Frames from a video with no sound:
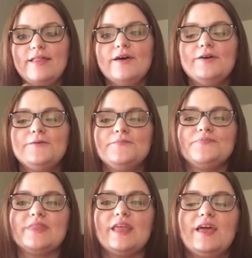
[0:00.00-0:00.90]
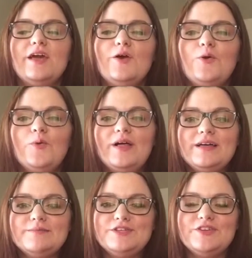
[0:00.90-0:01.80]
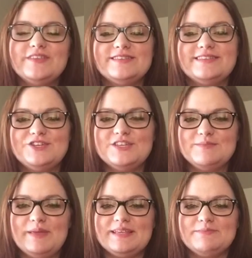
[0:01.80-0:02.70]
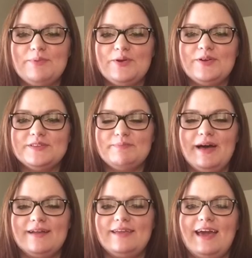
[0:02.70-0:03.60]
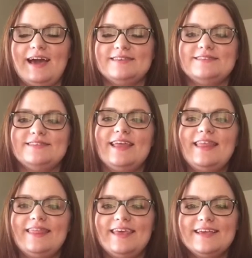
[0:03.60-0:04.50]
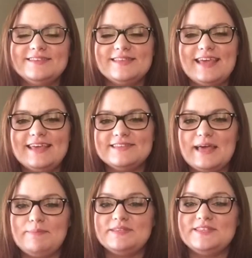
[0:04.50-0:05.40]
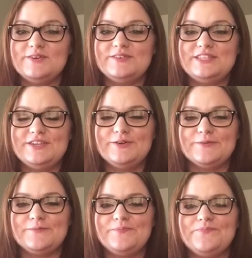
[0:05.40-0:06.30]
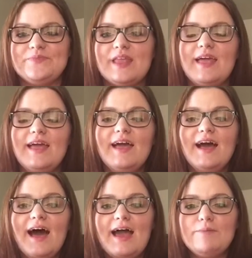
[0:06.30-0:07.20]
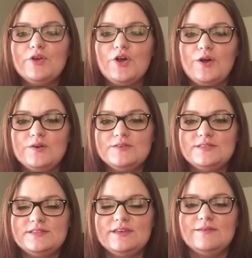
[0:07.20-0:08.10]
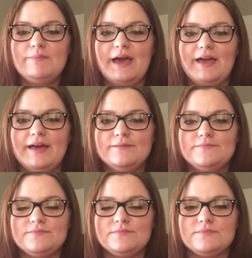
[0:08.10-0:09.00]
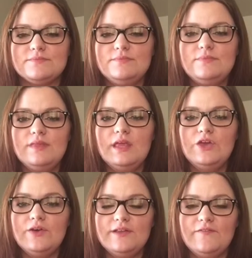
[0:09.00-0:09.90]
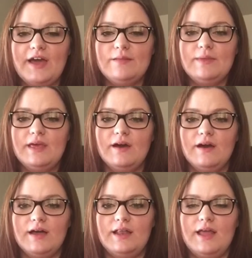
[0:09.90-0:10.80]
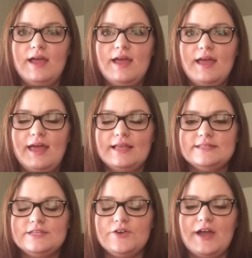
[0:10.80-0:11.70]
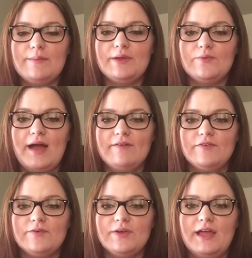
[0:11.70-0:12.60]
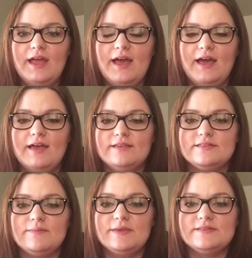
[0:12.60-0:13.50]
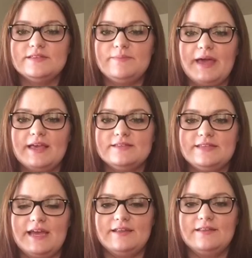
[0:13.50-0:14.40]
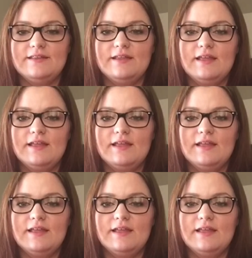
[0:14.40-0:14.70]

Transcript: Hello, welcome to the Stitches Plus Pearls podcast. This is episode 2. I'm your host, Becca. You can find me on Instagram and Ravelry as Mrs. Becca Stanton.